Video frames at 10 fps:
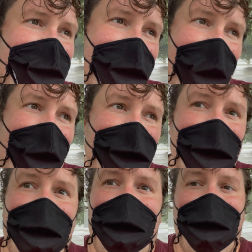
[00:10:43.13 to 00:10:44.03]
today
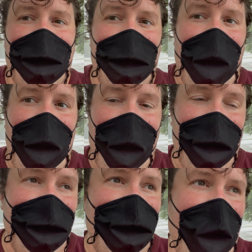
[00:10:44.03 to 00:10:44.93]
was fine.
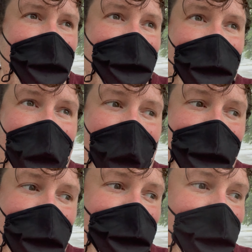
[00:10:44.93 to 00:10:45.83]
I don't really have
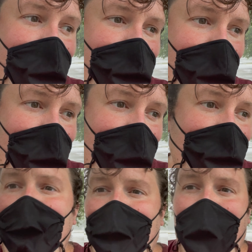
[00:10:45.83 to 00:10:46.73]
much to report.
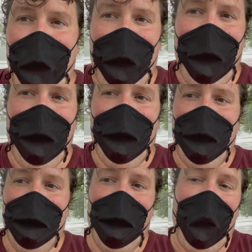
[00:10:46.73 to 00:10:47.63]
My
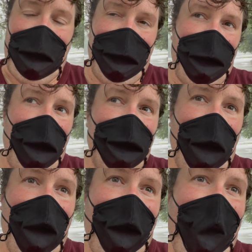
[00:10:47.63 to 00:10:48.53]
right
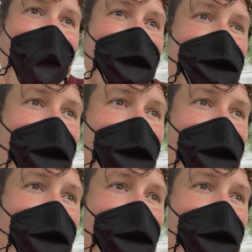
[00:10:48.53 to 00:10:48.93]
shoulder again is